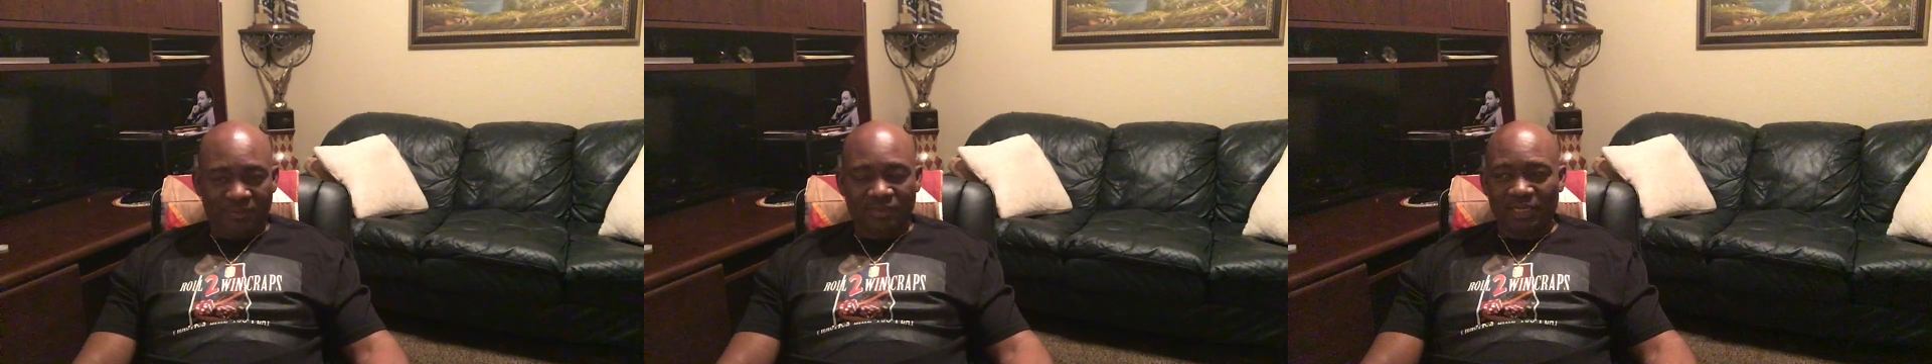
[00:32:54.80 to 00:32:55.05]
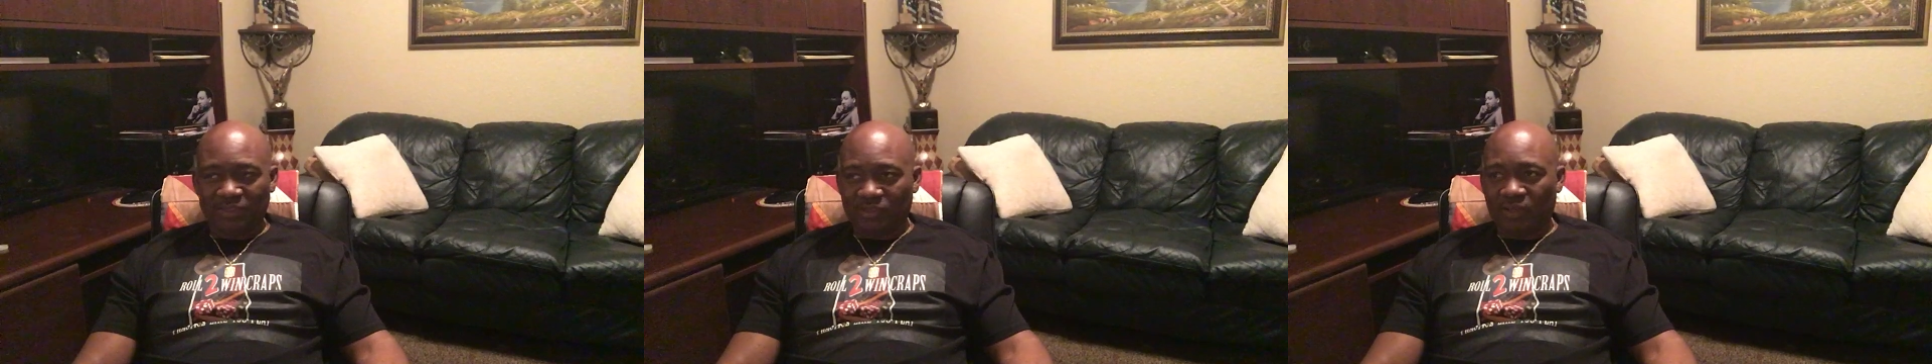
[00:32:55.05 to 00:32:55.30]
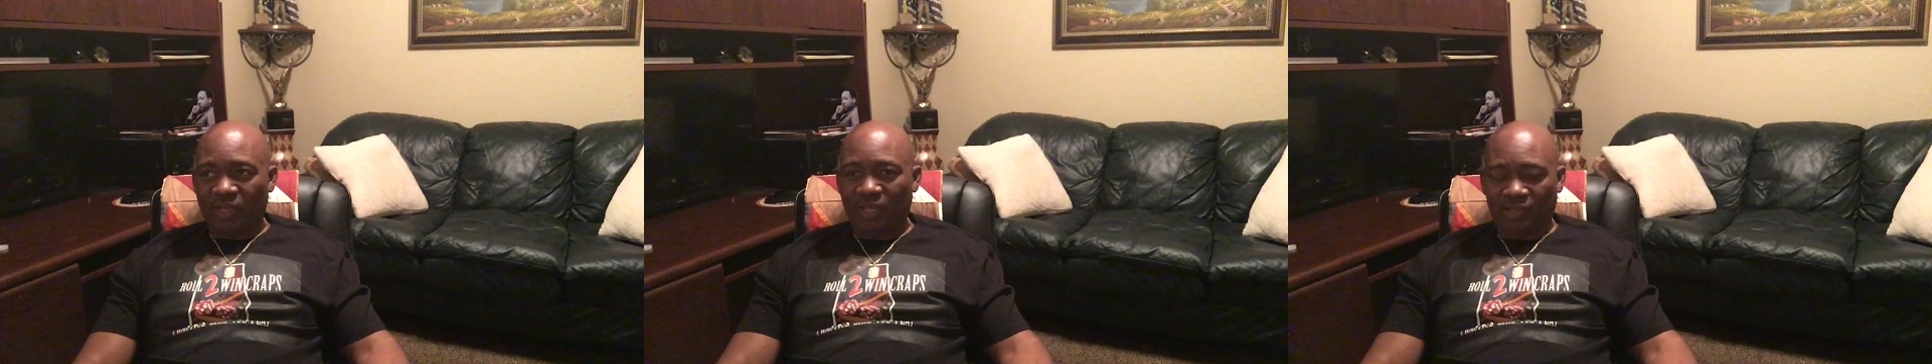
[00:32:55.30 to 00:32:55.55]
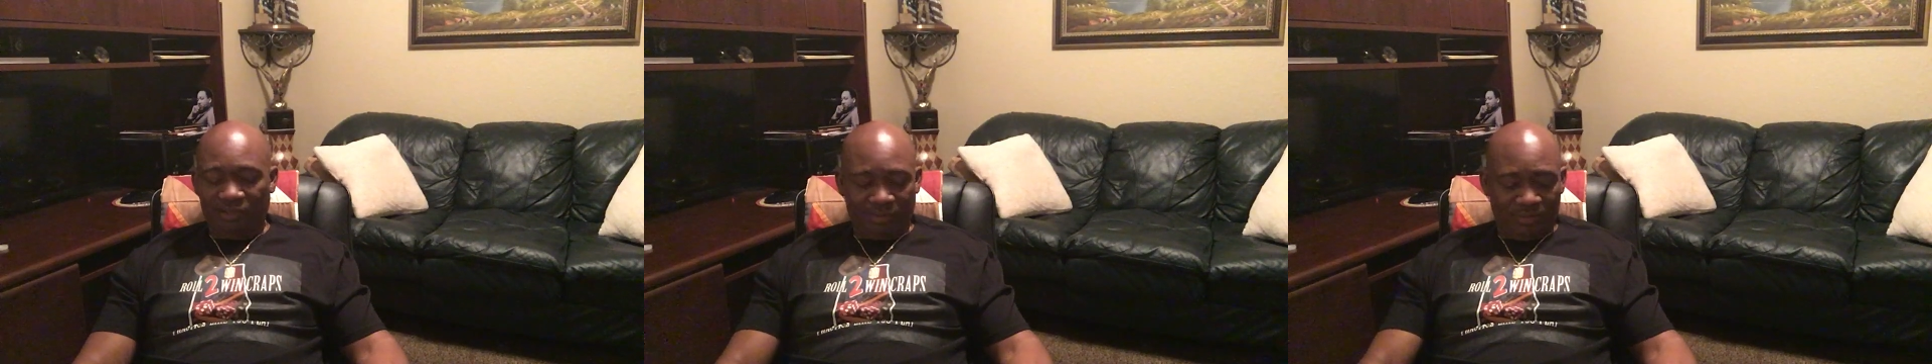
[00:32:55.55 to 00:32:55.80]
that's
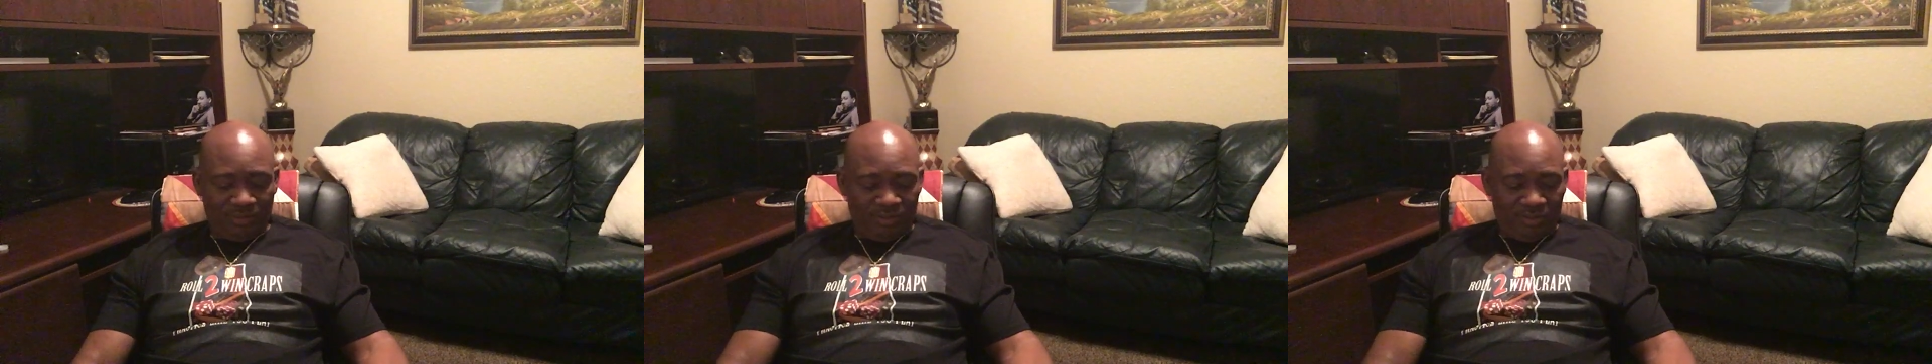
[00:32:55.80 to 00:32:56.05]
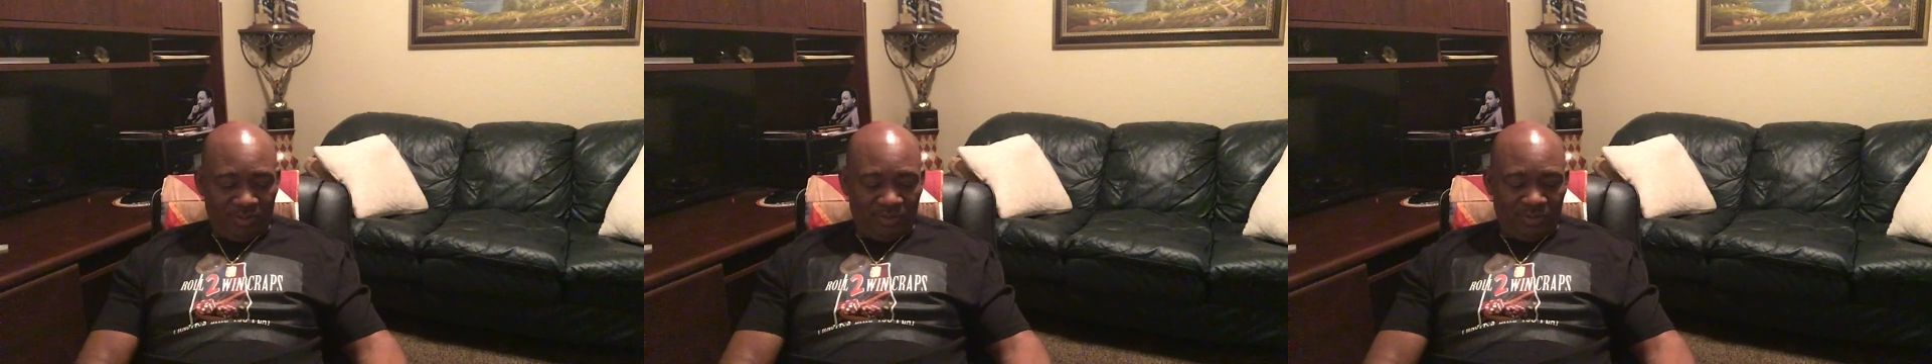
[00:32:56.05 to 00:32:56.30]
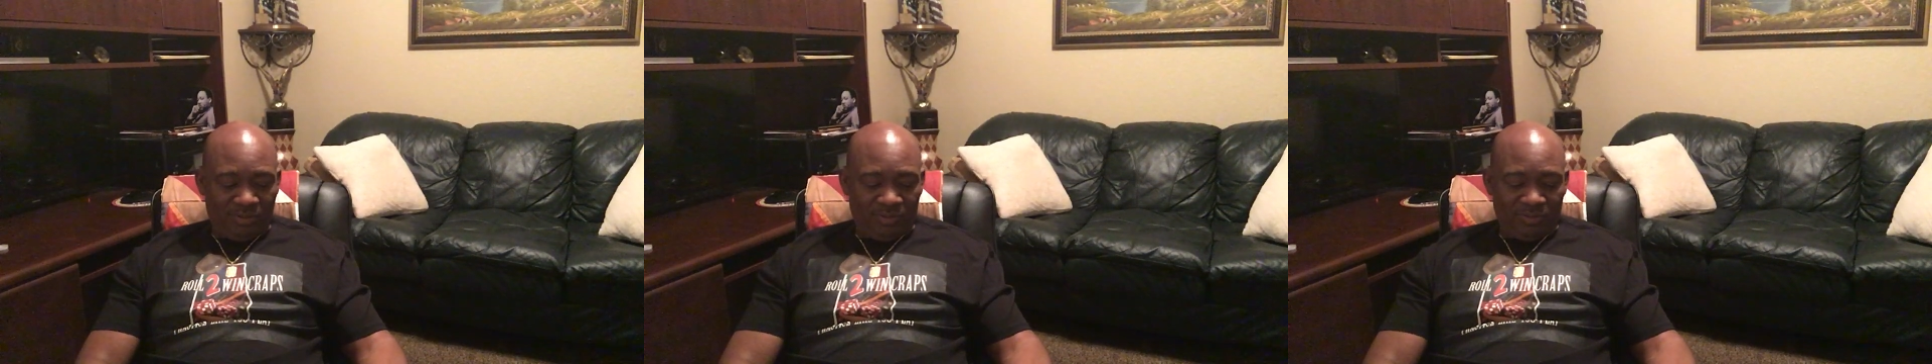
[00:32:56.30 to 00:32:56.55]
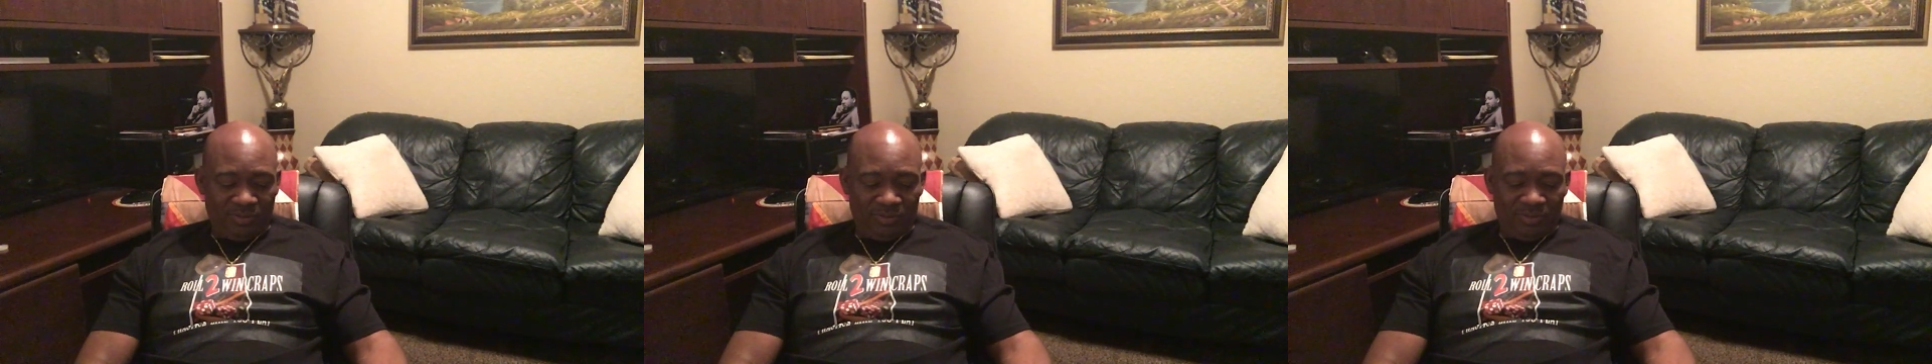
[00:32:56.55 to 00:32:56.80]
okay.
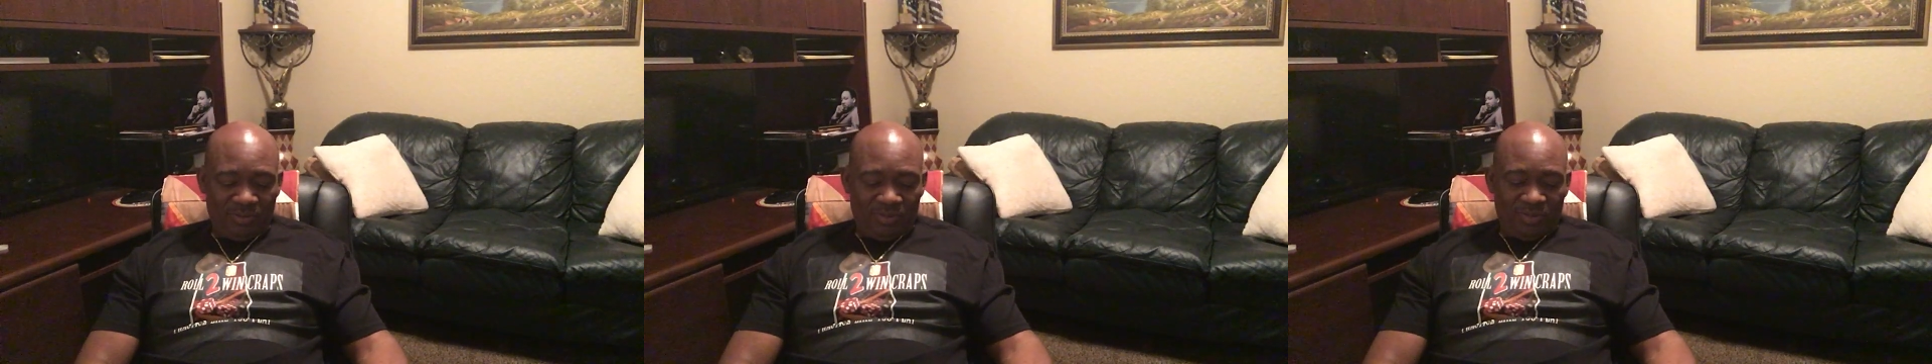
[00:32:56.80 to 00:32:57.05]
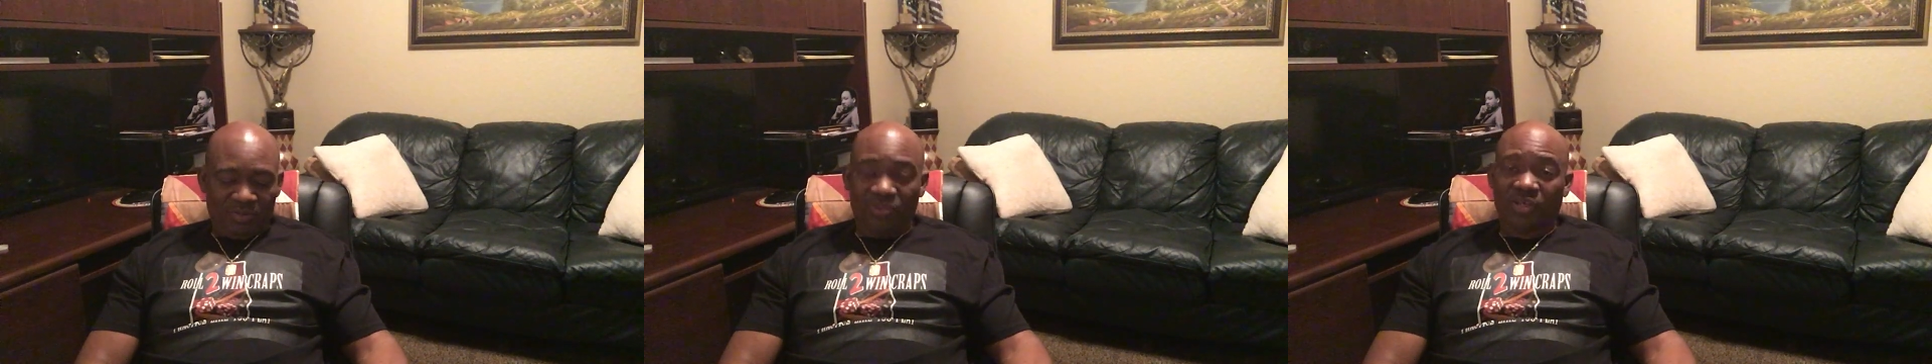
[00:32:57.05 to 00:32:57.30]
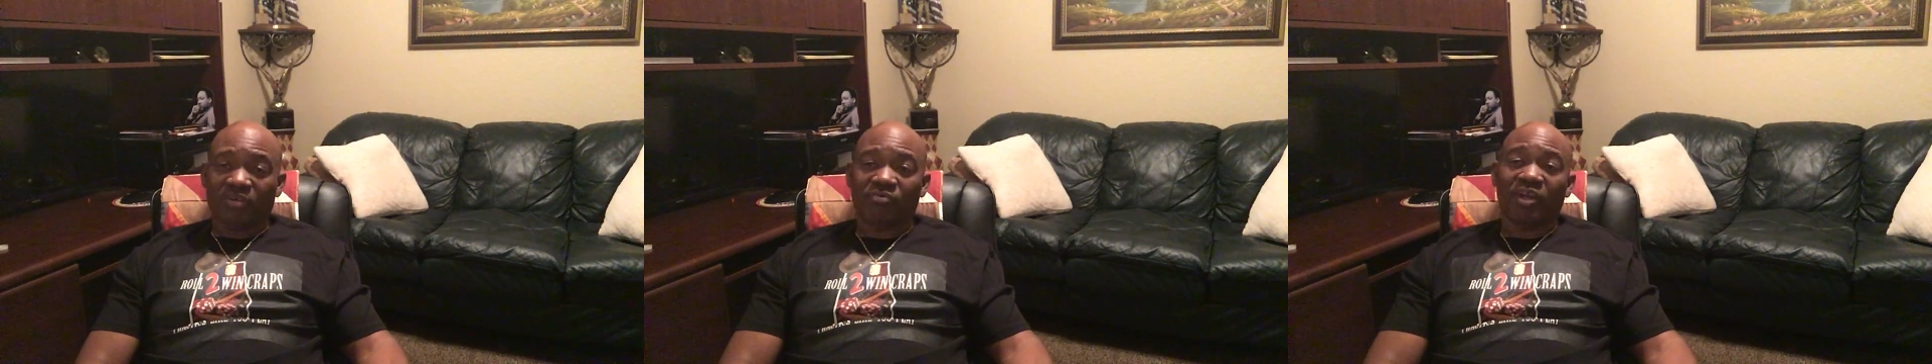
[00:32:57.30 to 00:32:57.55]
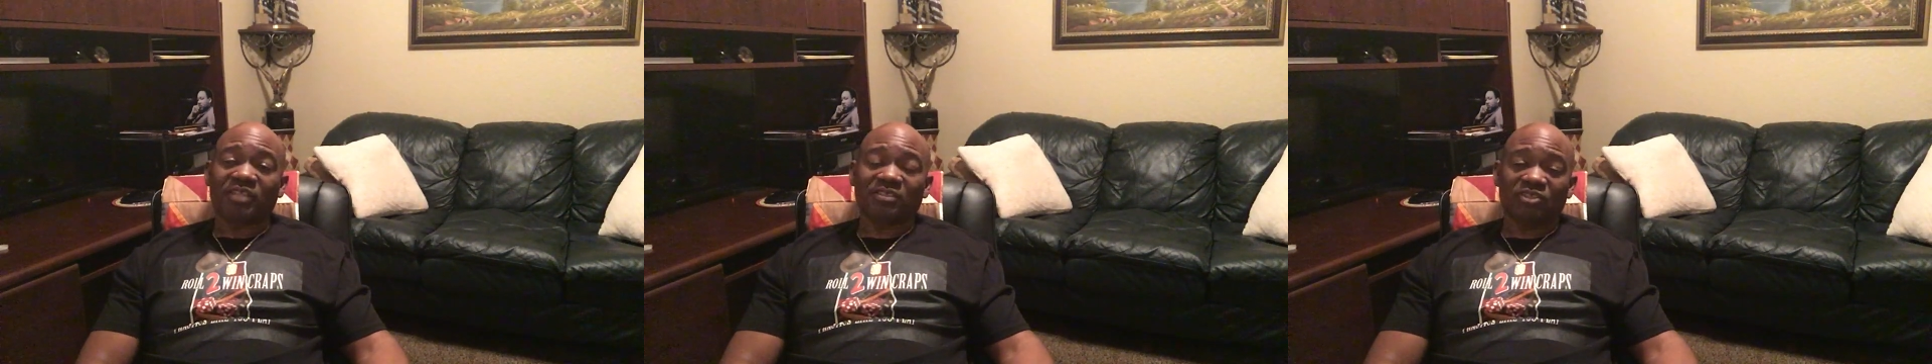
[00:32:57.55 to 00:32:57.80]
You can rest